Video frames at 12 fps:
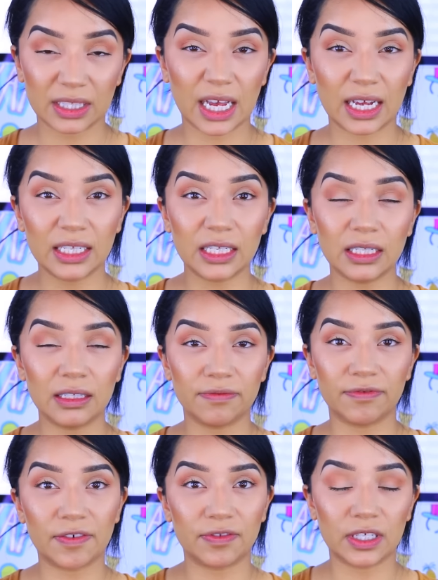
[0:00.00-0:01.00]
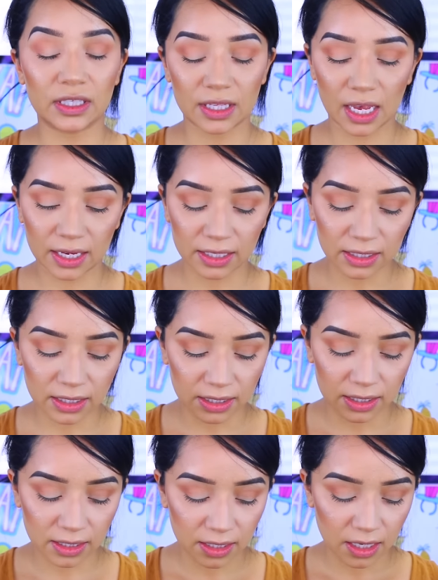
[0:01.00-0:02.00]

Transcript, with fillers: 10, 15 seconds.